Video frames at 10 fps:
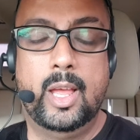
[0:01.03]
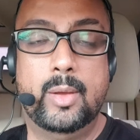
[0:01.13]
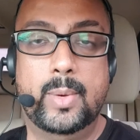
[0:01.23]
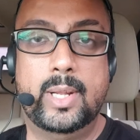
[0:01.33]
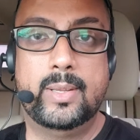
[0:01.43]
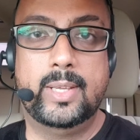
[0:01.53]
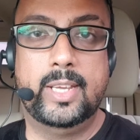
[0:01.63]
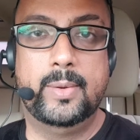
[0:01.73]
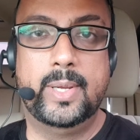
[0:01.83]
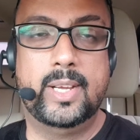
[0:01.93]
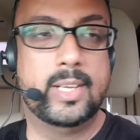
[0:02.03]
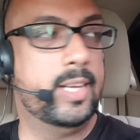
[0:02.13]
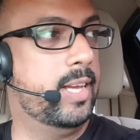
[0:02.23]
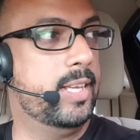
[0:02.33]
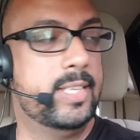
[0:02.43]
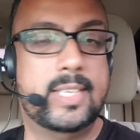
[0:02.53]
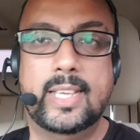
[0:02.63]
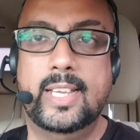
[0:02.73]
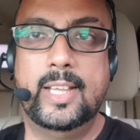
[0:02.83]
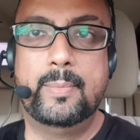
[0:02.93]
Well, here we are, guys.
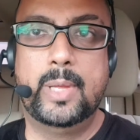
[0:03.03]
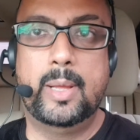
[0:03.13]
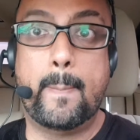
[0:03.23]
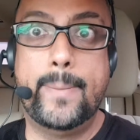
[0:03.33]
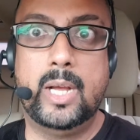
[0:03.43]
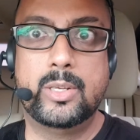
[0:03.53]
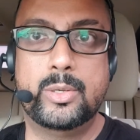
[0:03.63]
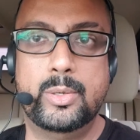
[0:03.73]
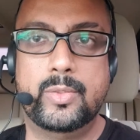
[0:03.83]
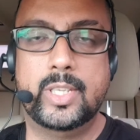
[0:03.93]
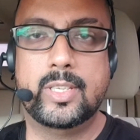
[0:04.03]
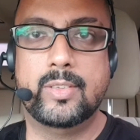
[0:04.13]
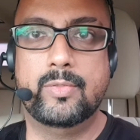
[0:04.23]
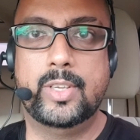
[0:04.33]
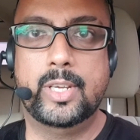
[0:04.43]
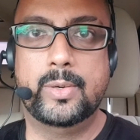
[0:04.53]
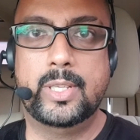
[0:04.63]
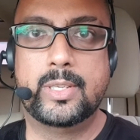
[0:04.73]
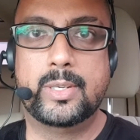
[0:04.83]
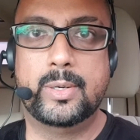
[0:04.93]
Part 2 of this video
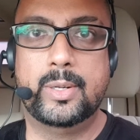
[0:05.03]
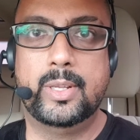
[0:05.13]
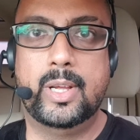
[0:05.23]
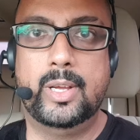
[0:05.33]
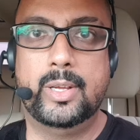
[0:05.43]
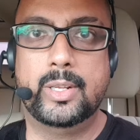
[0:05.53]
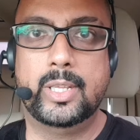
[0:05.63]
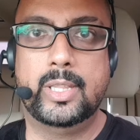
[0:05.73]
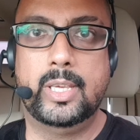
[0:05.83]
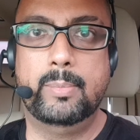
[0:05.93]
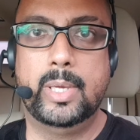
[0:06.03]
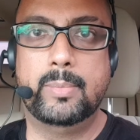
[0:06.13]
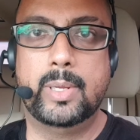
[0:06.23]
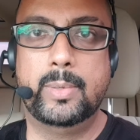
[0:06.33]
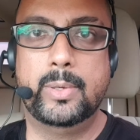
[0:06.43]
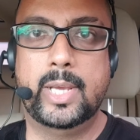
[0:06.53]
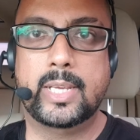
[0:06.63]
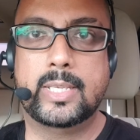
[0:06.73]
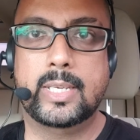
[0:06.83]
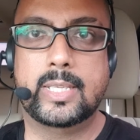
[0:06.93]
install on the BMW
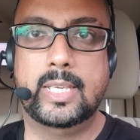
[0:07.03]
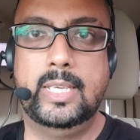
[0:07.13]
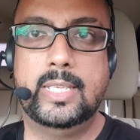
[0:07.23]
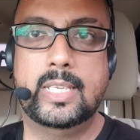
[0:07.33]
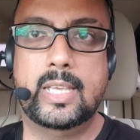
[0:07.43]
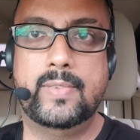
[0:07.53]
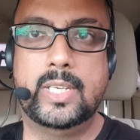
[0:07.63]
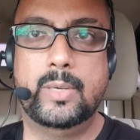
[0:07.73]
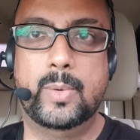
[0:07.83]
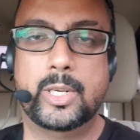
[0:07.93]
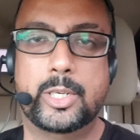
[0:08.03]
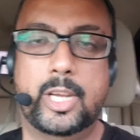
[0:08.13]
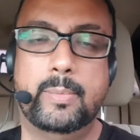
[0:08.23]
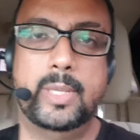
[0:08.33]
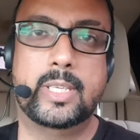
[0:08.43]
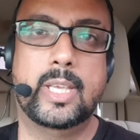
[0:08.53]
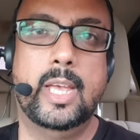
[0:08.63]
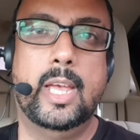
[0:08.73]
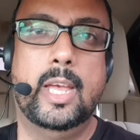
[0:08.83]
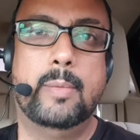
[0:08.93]
X6, the E71 shape. This
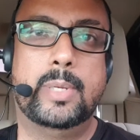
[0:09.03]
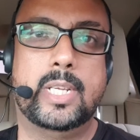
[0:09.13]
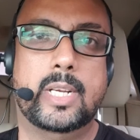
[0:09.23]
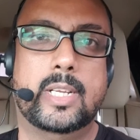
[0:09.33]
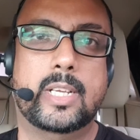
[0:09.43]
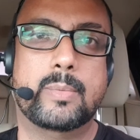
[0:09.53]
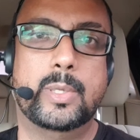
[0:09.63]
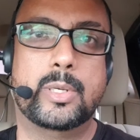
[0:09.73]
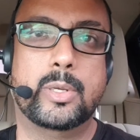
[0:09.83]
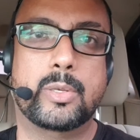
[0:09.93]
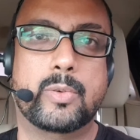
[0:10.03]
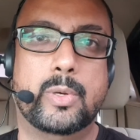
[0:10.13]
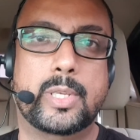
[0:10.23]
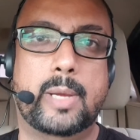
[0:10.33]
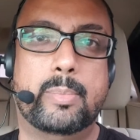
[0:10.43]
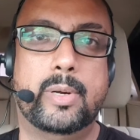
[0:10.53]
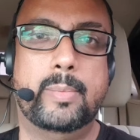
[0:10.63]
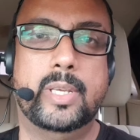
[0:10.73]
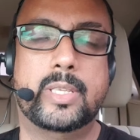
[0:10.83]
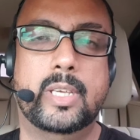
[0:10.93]
particular customer chose, of course, our
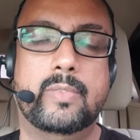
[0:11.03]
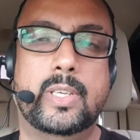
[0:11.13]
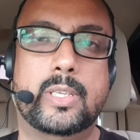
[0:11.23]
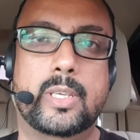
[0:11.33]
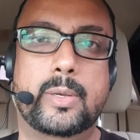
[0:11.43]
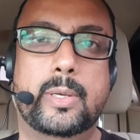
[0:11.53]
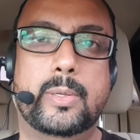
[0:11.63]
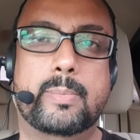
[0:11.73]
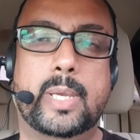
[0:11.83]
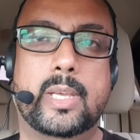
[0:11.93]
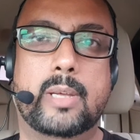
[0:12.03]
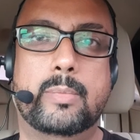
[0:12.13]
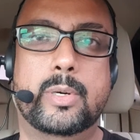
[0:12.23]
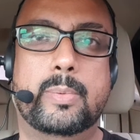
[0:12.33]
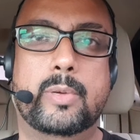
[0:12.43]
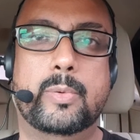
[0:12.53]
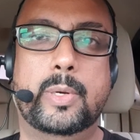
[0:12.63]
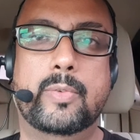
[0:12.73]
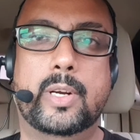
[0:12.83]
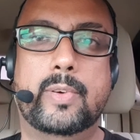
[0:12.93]
Premier service, so it's pick up, drop off, and
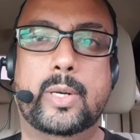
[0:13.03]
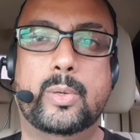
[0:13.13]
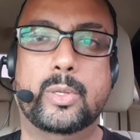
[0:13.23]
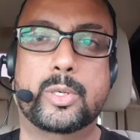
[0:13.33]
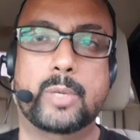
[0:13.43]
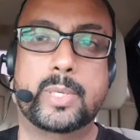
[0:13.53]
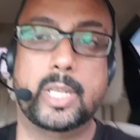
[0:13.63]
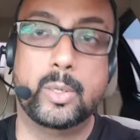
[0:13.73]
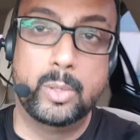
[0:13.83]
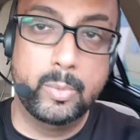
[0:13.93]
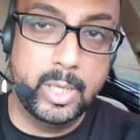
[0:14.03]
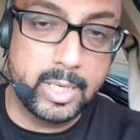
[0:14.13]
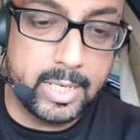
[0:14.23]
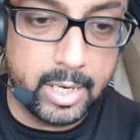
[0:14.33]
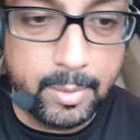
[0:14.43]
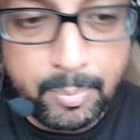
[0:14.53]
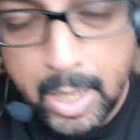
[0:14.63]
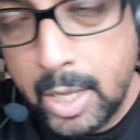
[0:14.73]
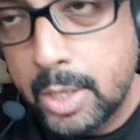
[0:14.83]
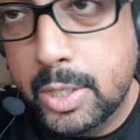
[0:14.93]
we run around all the shops getting all the work done.
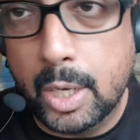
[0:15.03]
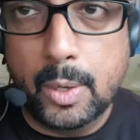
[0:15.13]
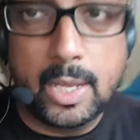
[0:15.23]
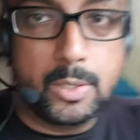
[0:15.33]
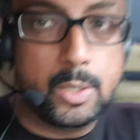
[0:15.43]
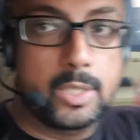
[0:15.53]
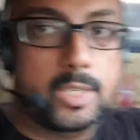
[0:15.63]
So as you can